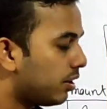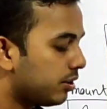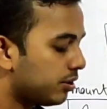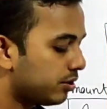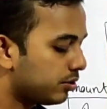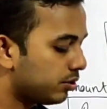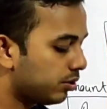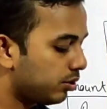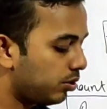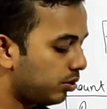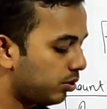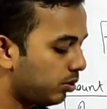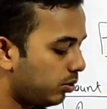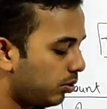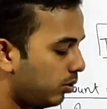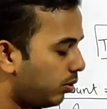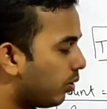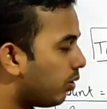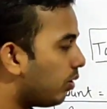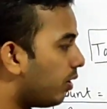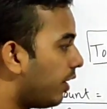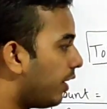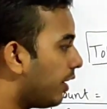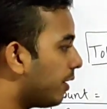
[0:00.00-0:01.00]

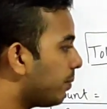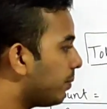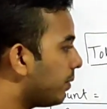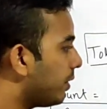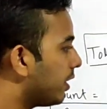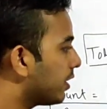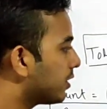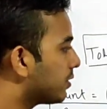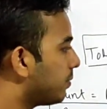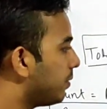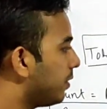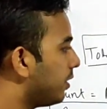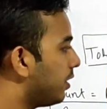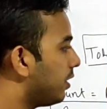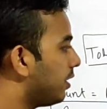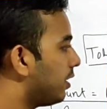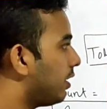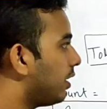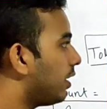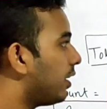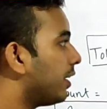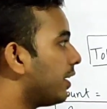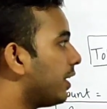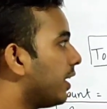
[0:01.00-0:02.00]
so let me
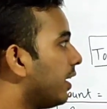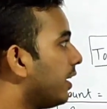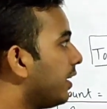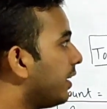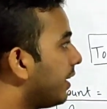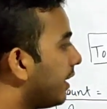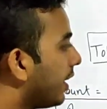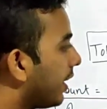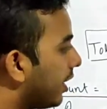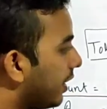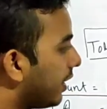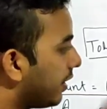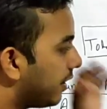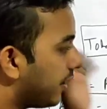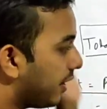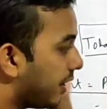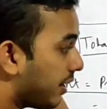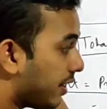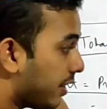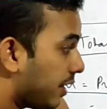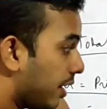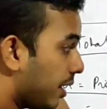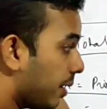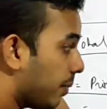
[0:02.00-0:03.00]
tell it again,
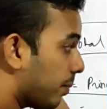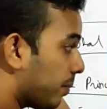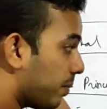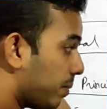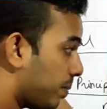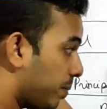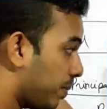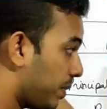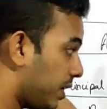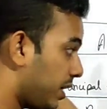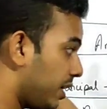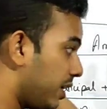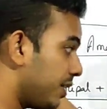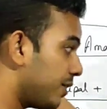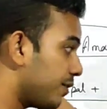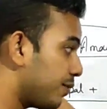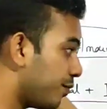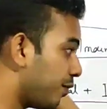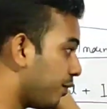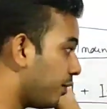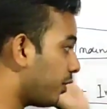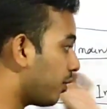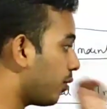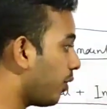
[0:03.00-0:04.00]
that P is
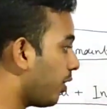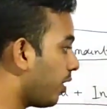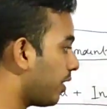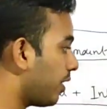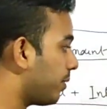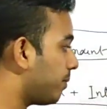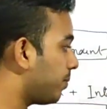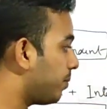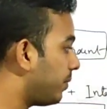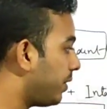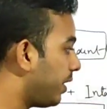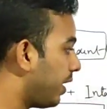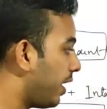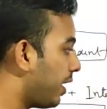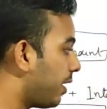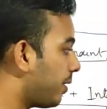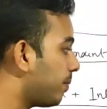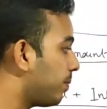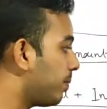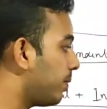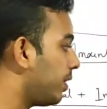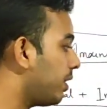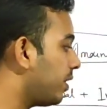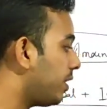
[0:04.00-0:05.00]
for what? There
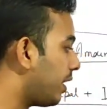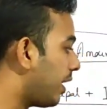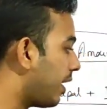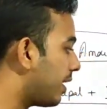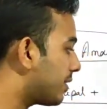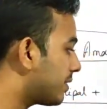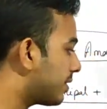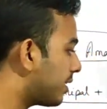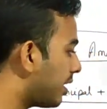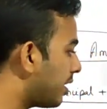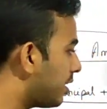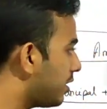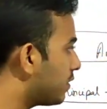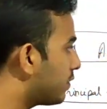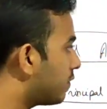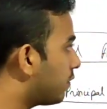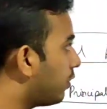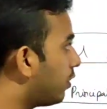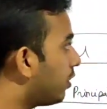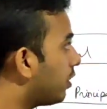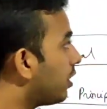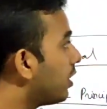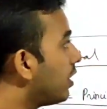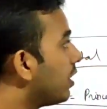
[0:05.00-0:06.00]
P, SI is
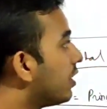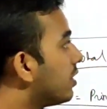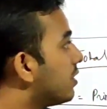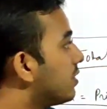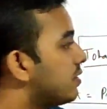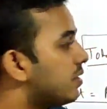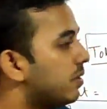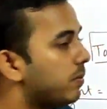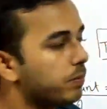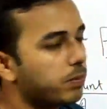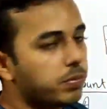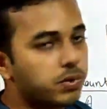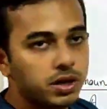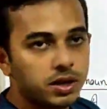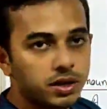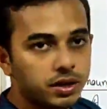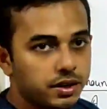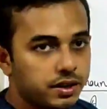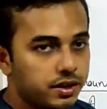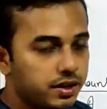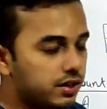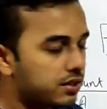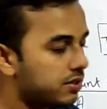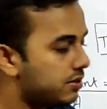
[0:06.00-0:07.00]
for simple
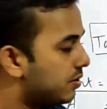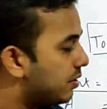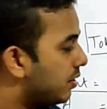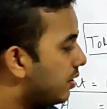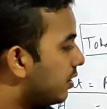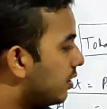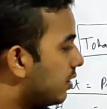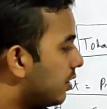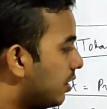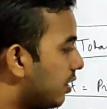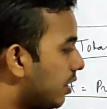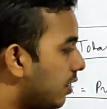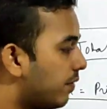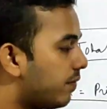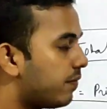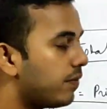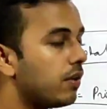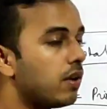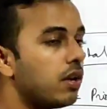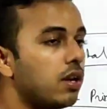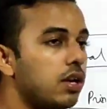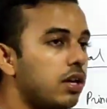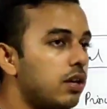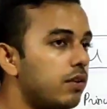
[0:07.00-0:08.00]
interest.
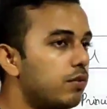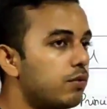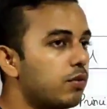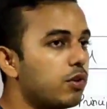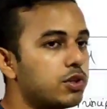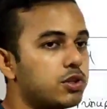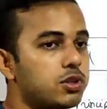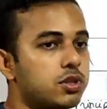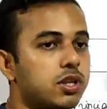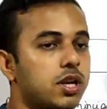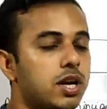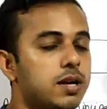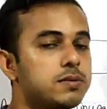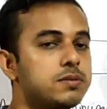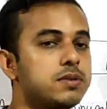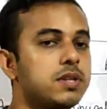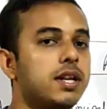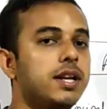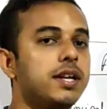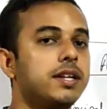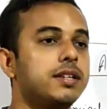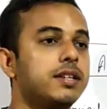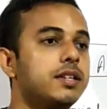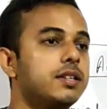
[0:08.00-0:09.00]
If question comes
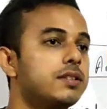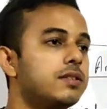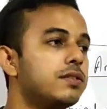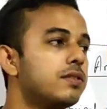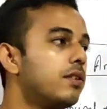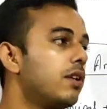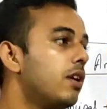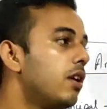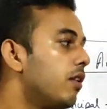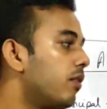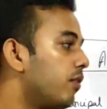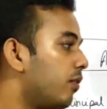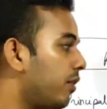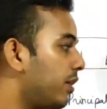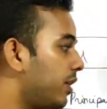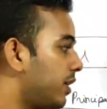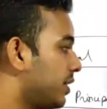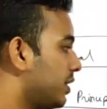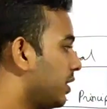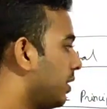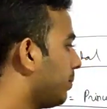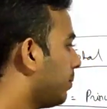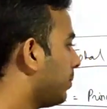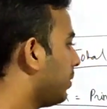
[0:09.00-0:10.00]
like this, for
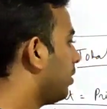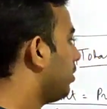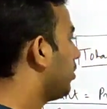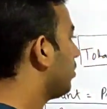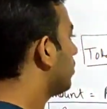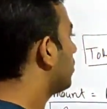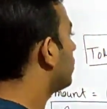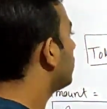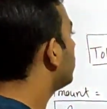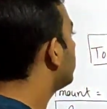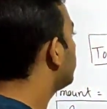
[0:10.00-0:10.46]
example, look,